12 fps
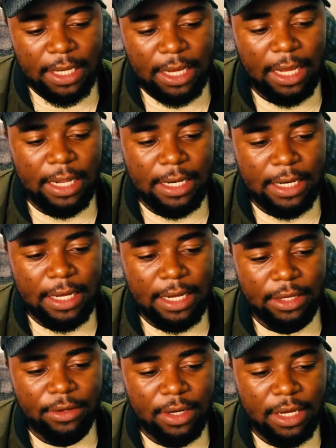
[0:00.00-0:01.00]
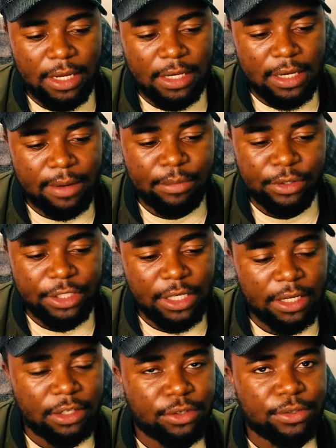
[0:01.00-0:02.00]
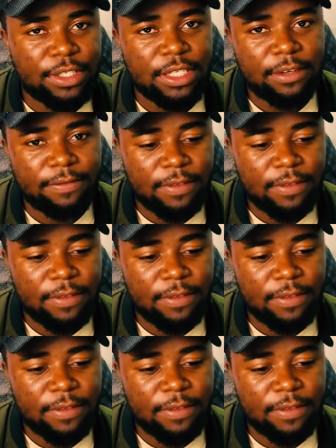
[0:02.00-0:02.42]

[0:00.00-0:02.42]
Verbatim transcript: and uh, you can double check to see if